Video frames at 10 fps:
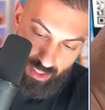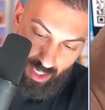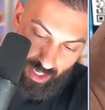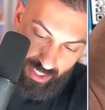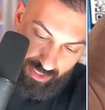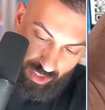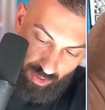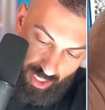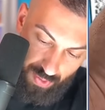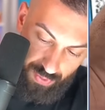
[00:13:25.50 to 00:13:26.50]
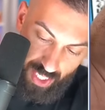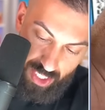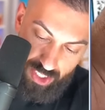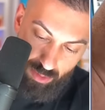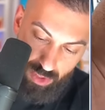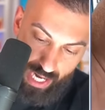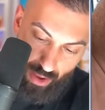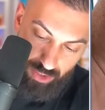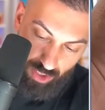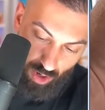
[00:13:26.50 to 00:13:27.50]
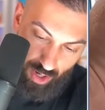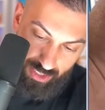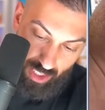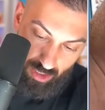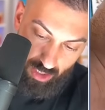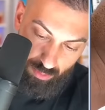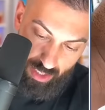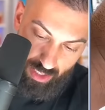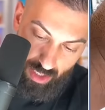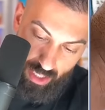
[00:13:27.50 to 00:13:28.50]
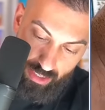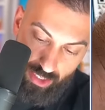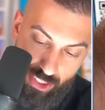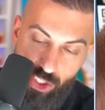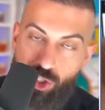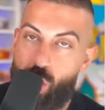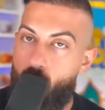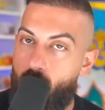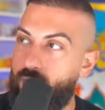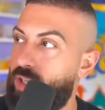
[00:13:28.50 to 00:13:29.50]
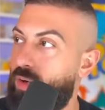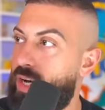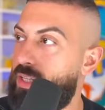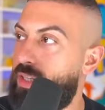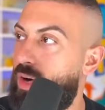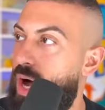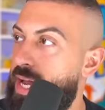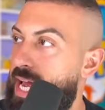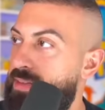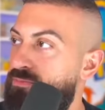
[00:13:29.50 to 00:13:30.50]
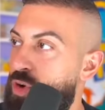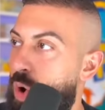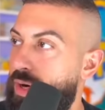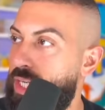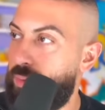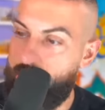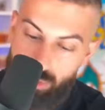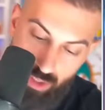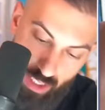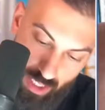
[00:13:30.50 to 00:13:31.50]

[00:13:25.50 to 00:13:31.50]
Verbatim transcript: Nice. Okay, we got a gym challenge card. It's unlimited. This is so hard to grade, though. I, I had no idea what this would